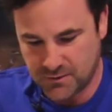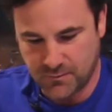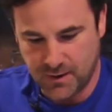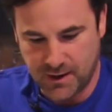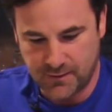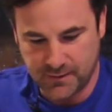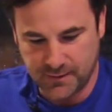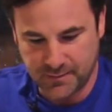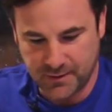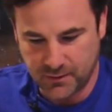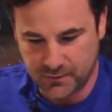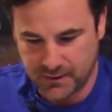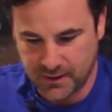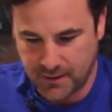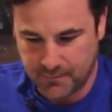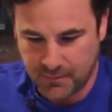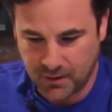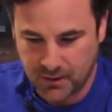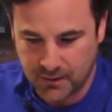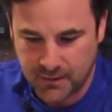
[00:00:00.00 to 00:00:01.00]
a roundabout
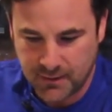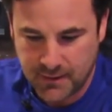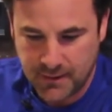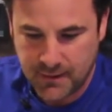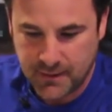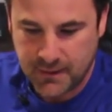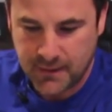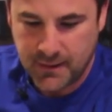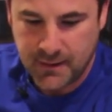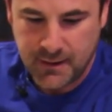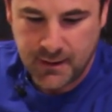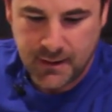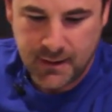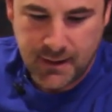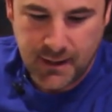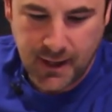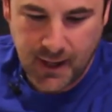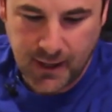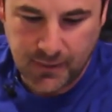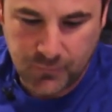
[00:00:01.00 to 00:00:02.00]
number.
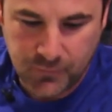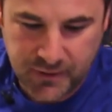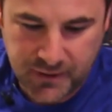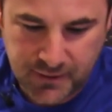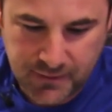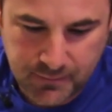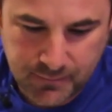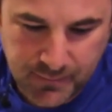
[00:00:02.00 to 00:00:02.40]
And we